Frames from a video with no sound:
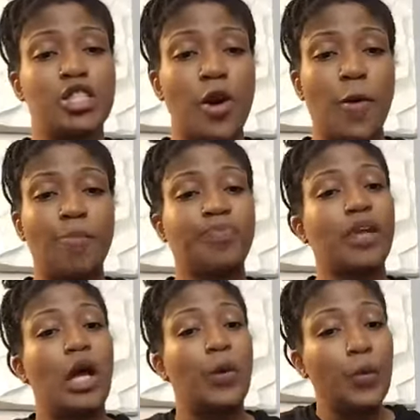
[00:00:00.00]
So
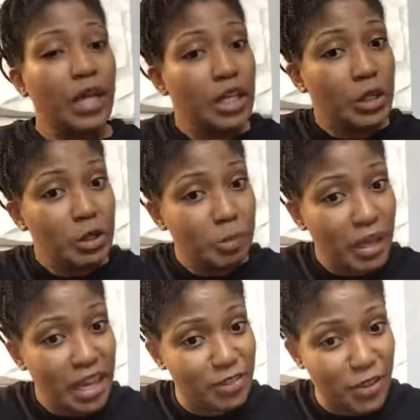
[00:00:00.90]
wouldn't
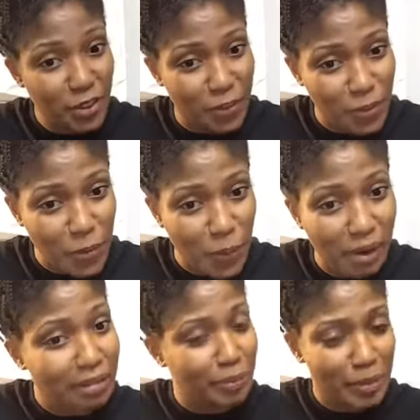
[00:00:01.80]
use pledge for the
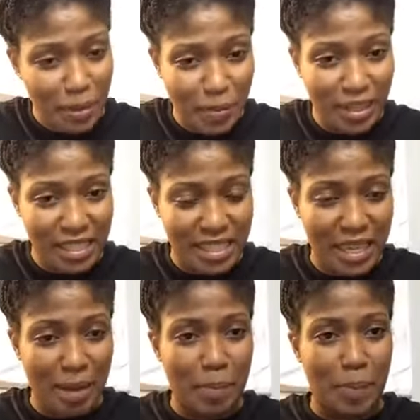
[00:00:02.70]
floor. We don't want to
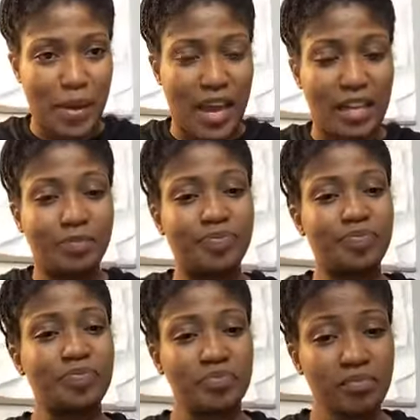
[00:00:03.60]
slip, but
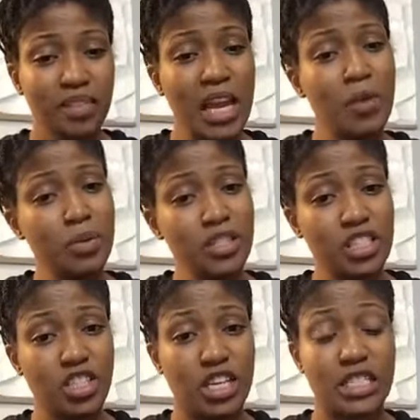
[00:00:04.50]
I
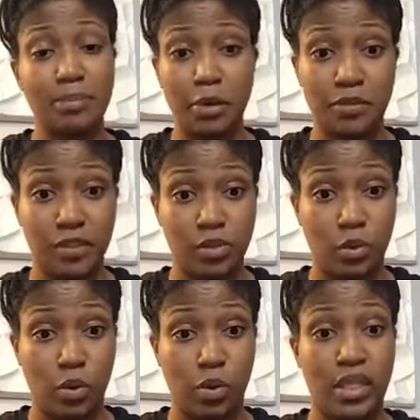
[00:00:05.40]
would suggest
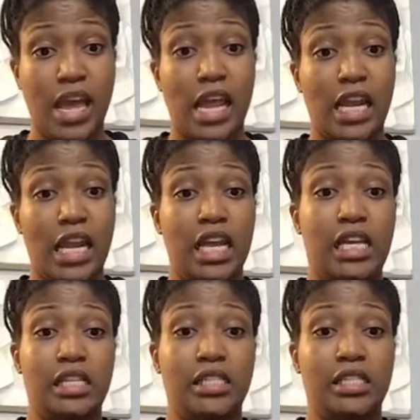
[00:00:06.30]
Murphy's oil that
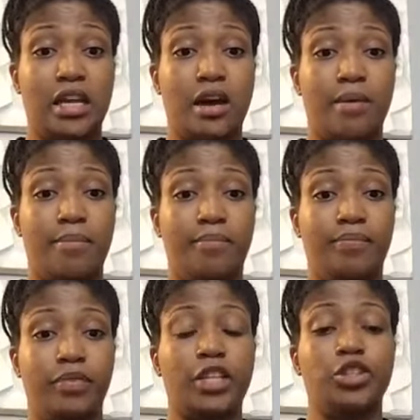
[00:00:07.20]
is
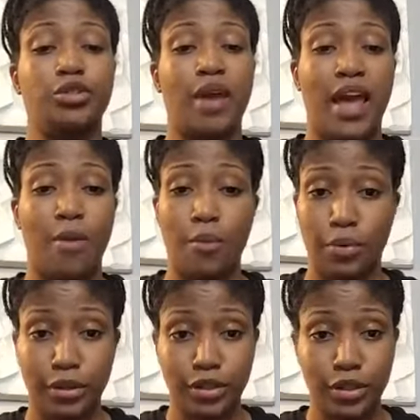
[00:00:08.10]
that you add
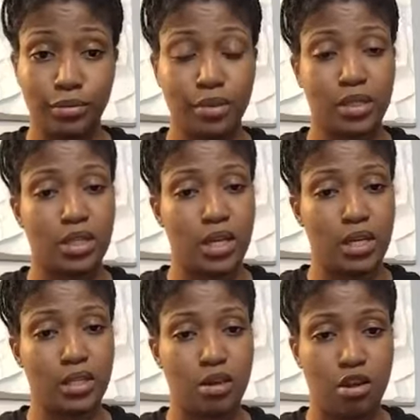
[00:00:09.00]
water to, because
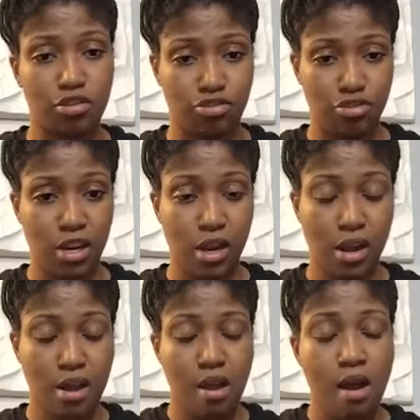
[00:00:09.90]
it is concentrate.